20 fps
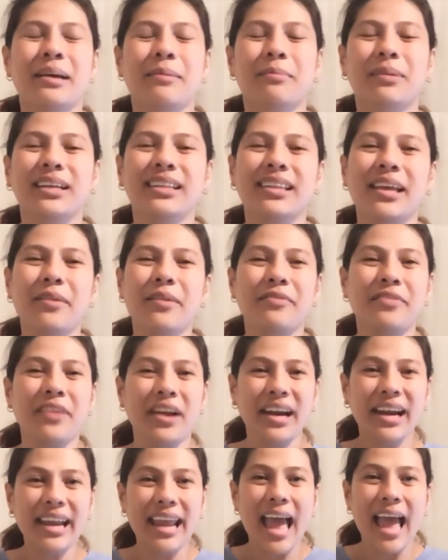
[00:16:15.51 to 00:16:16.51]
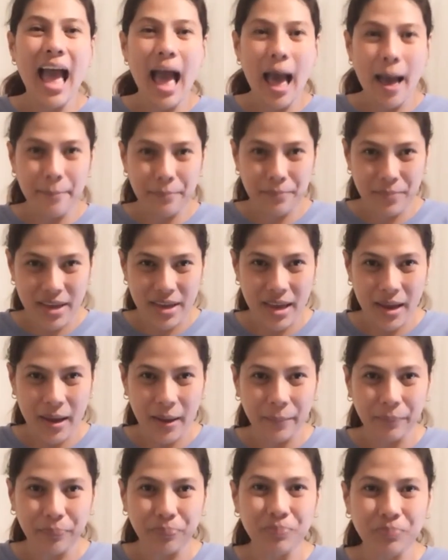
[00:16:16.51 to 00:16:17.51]
but I'm very
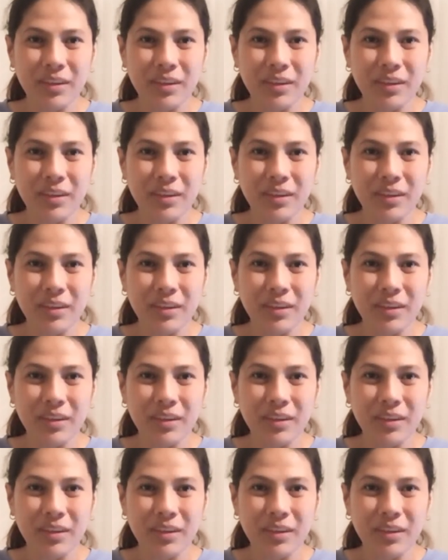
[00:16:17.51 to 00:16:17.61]
happy.